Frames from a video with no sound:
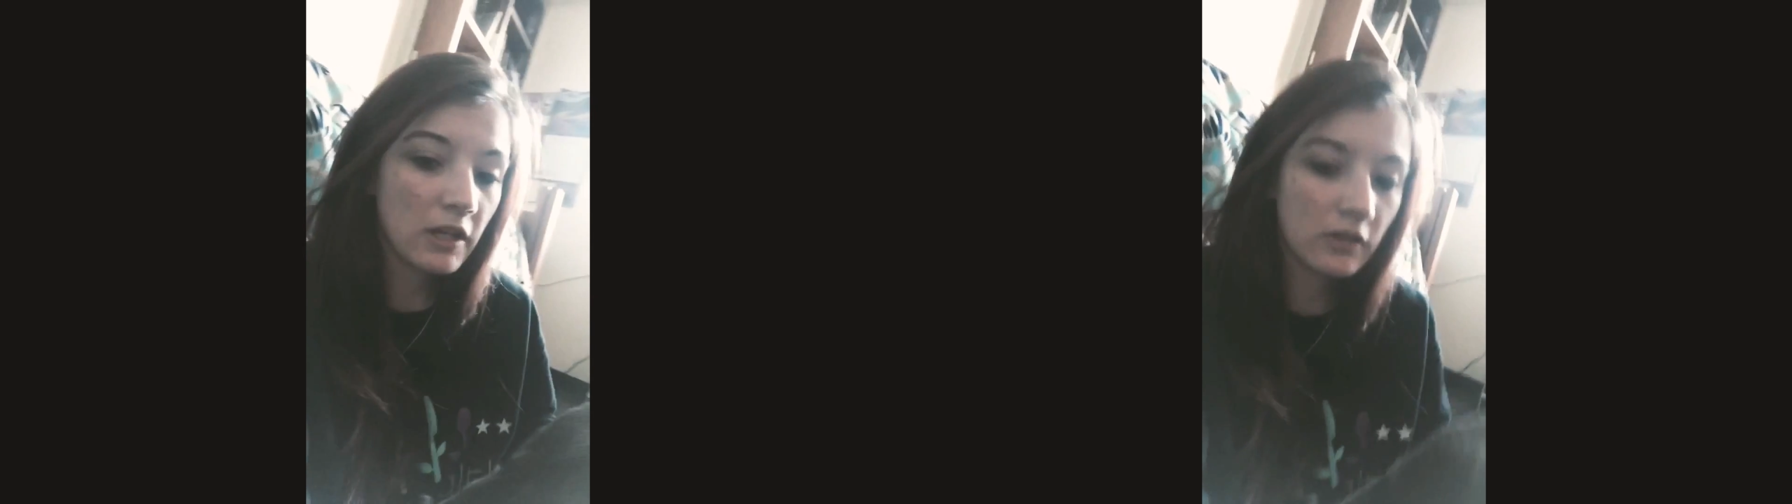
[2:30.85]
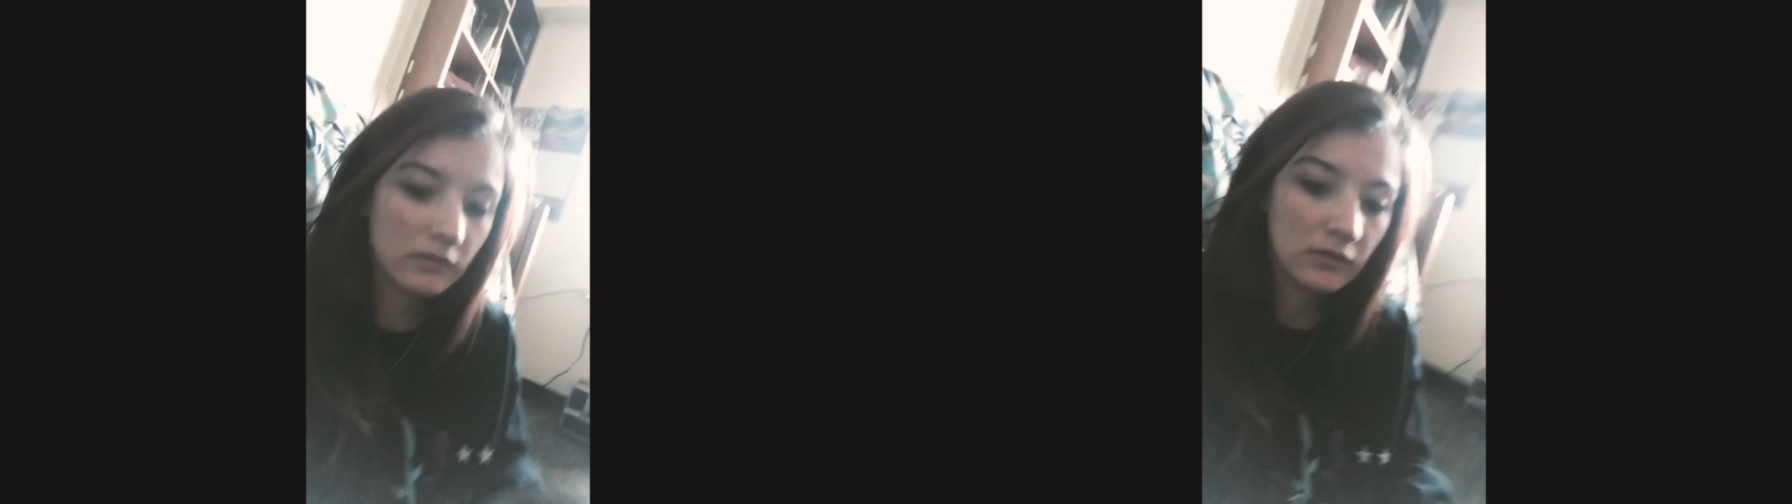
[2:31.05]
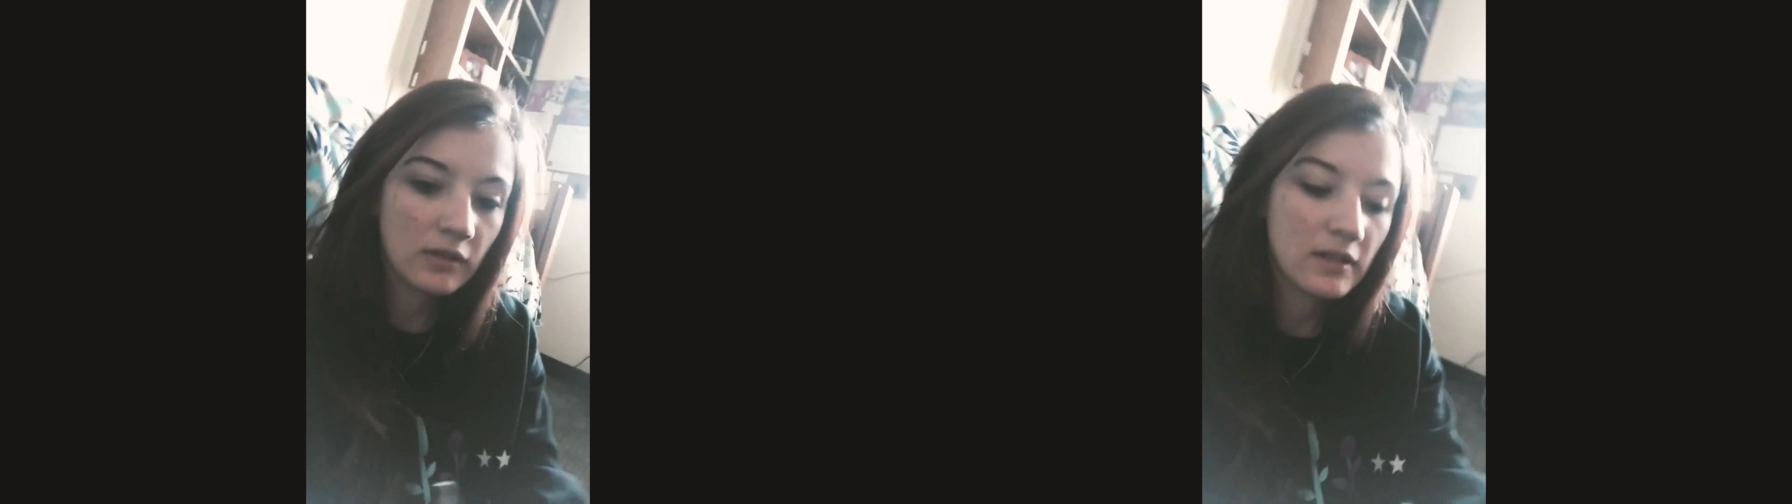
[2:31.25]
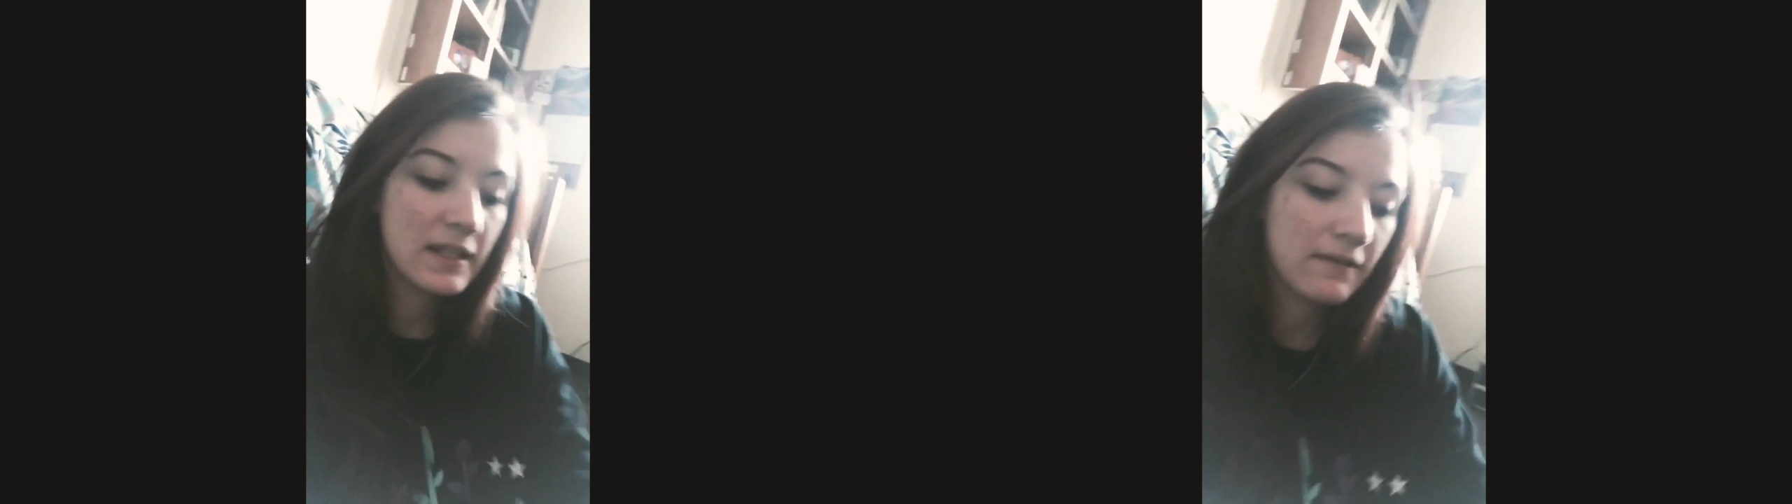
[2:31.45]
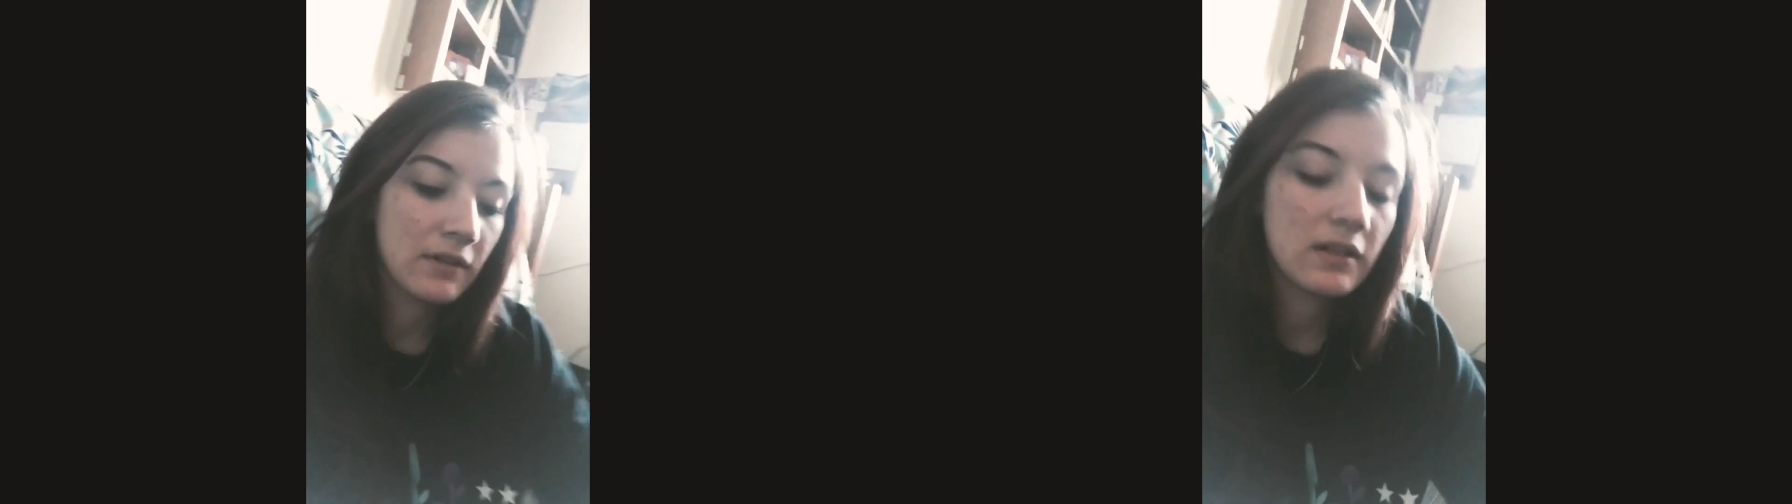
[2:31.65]
manners...
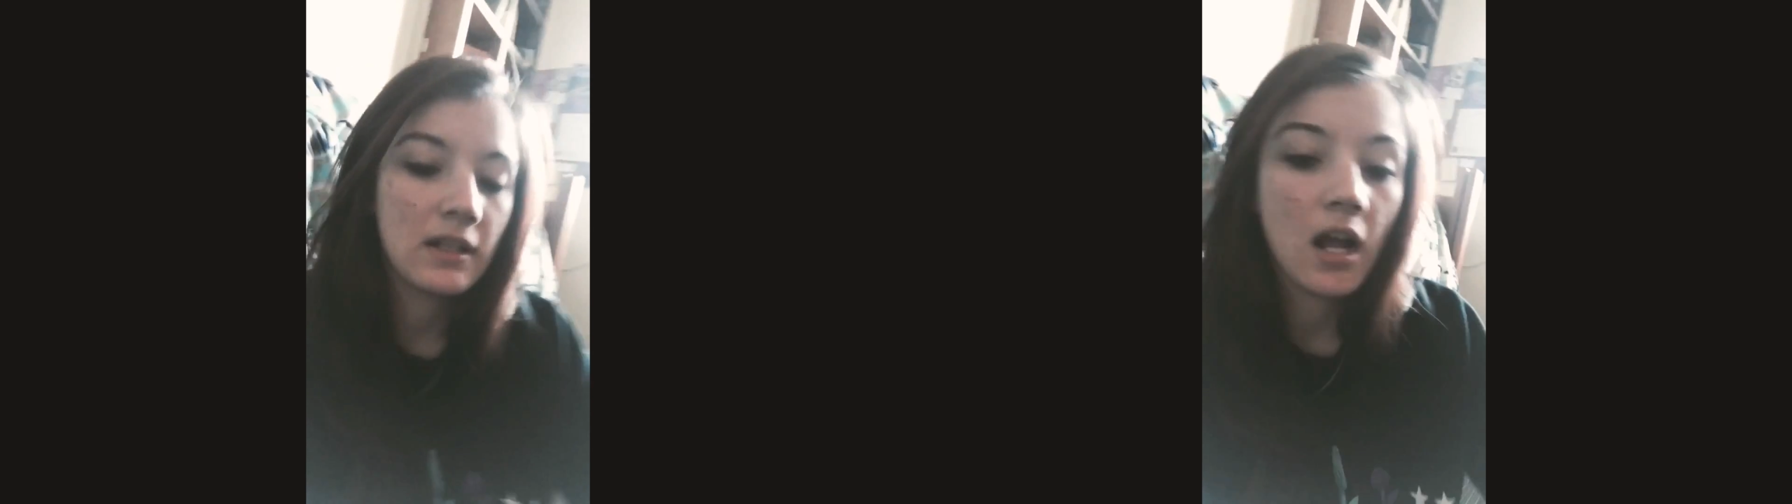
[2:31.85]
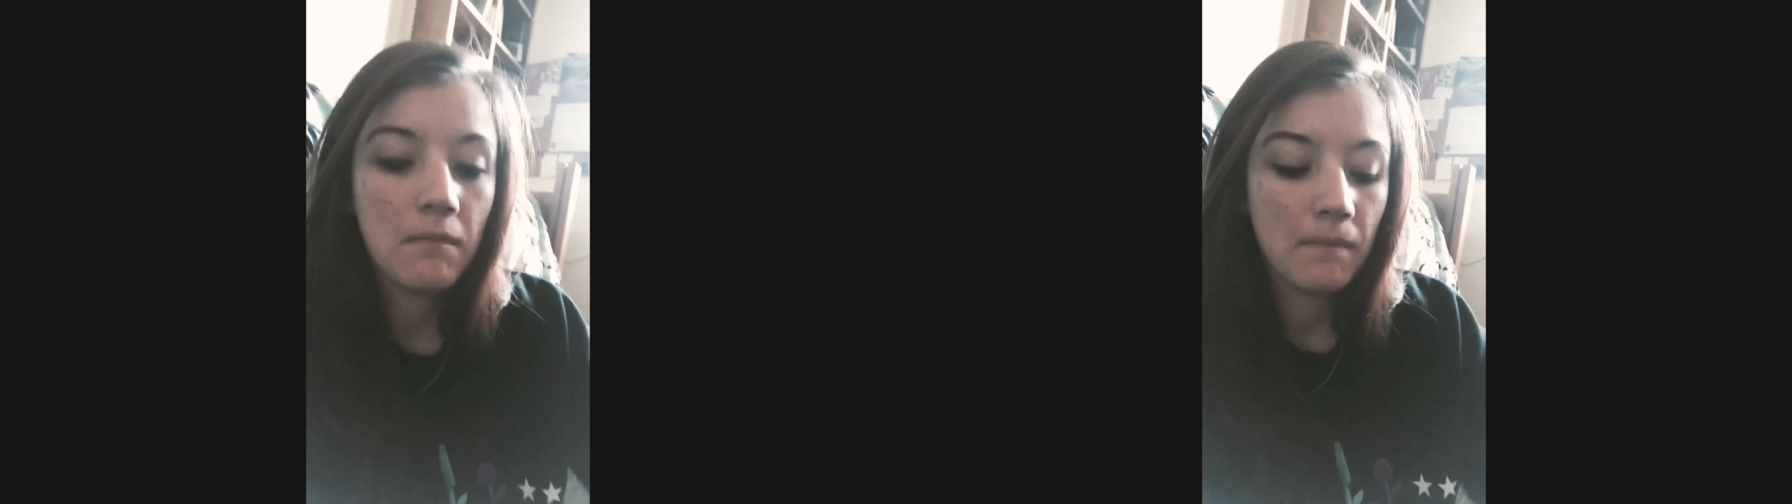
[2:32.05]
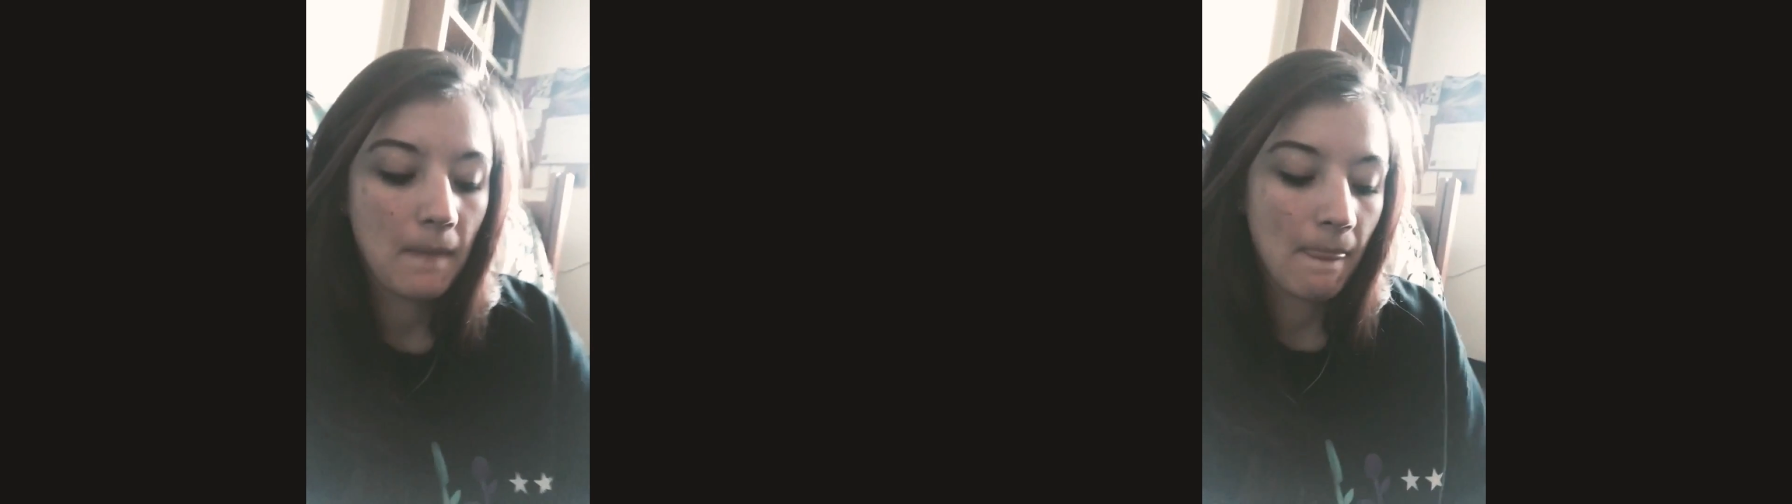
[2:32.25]
Ziva, stop.